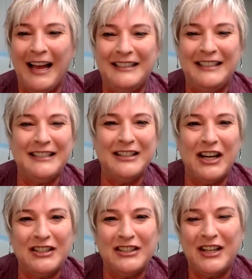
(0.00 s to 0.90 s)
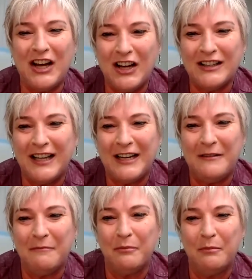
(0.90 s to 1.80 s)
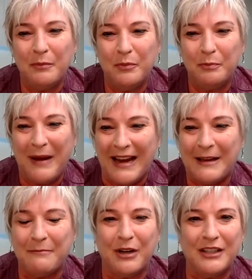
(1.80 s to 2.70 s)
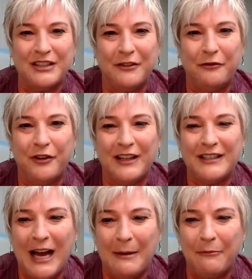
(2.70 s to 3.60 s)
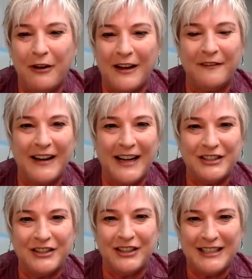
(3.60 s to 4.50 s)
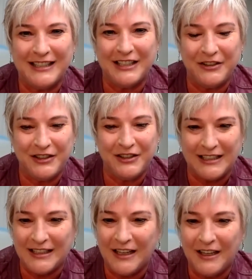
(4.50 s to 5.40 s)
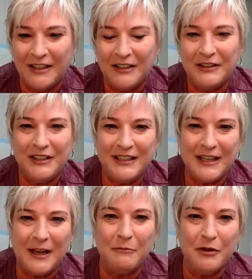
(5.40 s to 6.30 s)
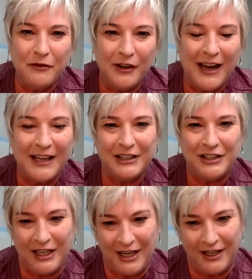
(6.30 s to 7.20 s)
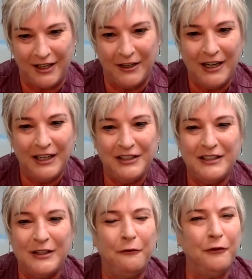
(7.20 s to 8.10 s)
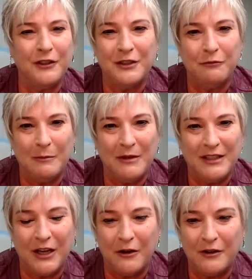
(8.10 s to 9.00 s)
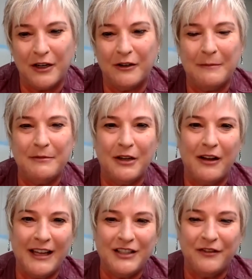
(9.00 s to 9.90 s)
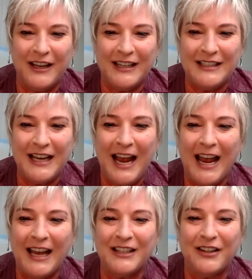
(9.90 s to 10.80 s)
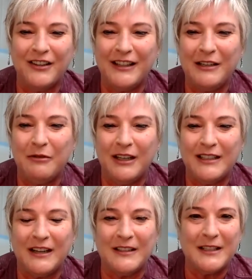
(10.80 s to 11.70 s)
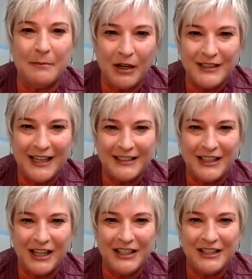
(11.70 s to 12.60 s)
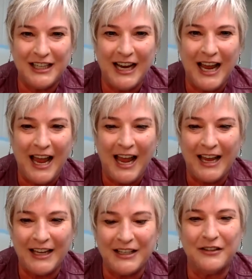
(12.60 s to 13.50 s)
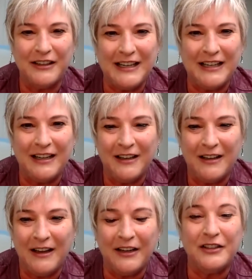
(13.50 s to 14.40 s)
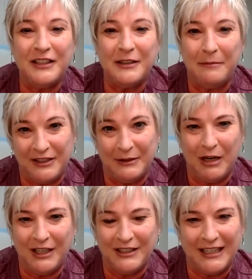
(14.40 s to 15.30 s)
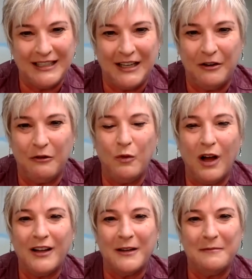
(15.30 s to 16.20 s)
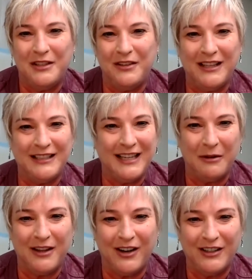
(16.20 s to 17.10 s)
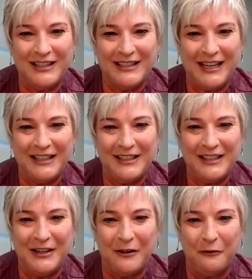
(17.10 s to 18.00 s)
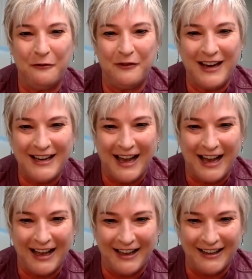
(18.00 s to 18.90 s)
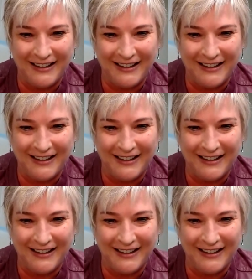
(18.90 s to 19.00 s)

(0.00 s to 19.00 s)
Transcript: And she's launched an online book banking project for the top five financial institutions. She's a mover and a shaker, and she's the first woman to own a crypto hedge fund and currently works on smart technology and green energy projects. So, welcome to the Tech with Heart stage, Sophia.